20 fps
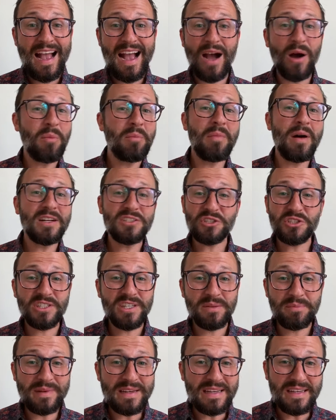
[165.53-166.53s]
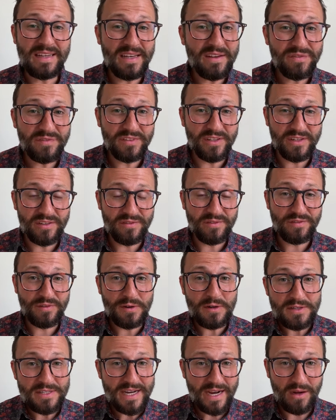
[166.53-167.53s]
how much can be gifted
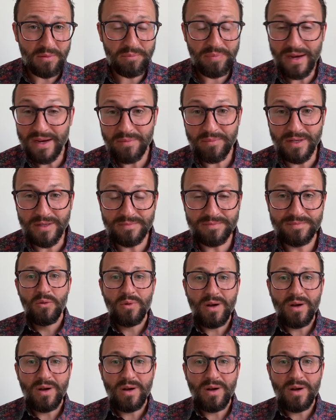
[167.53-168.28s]
for a down payment?